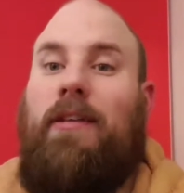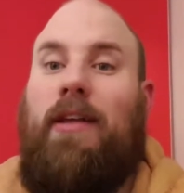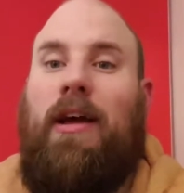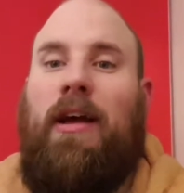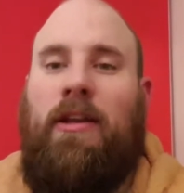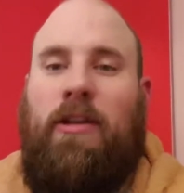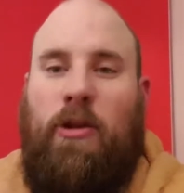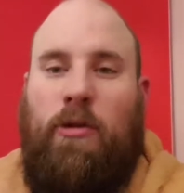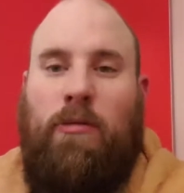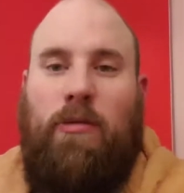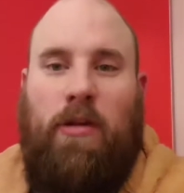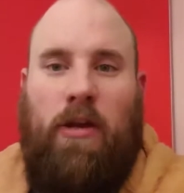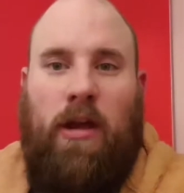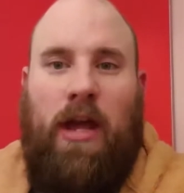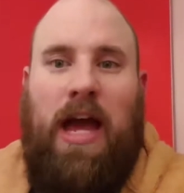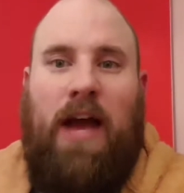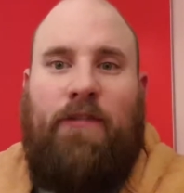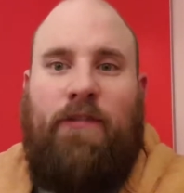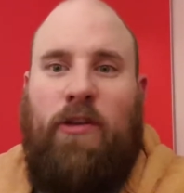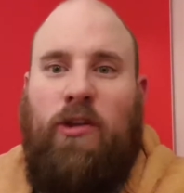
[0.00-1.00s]
and you
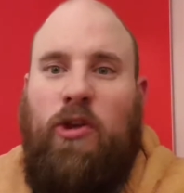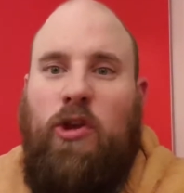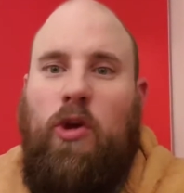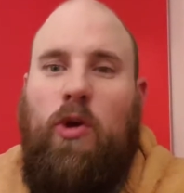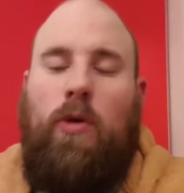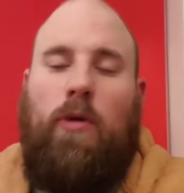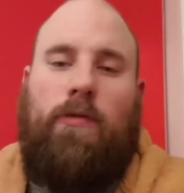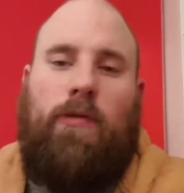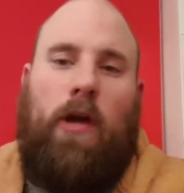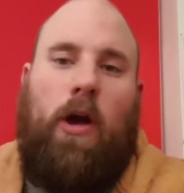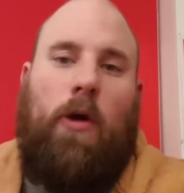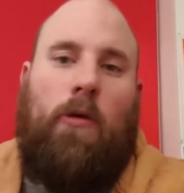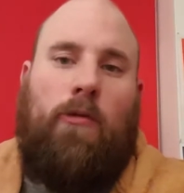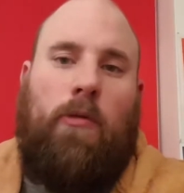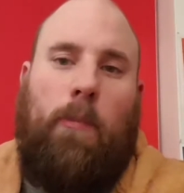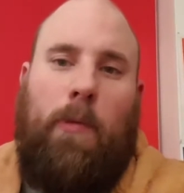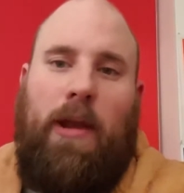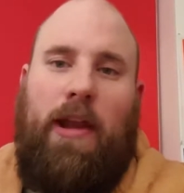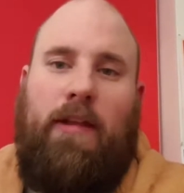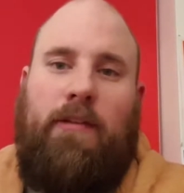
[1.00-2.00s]
have to use those
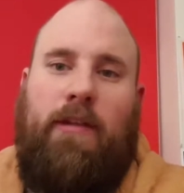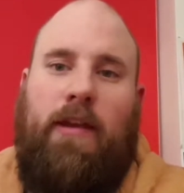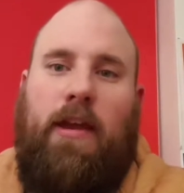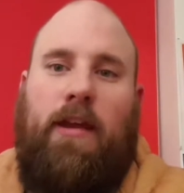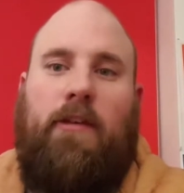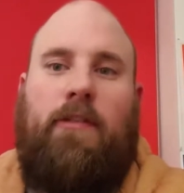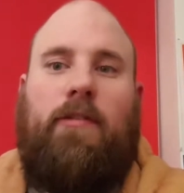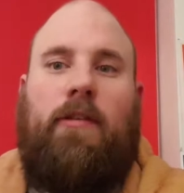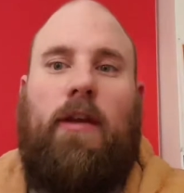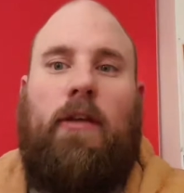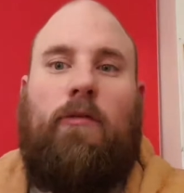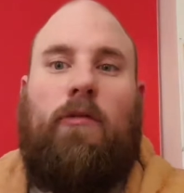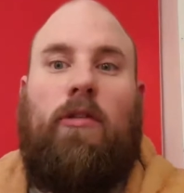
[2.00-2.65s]
abilities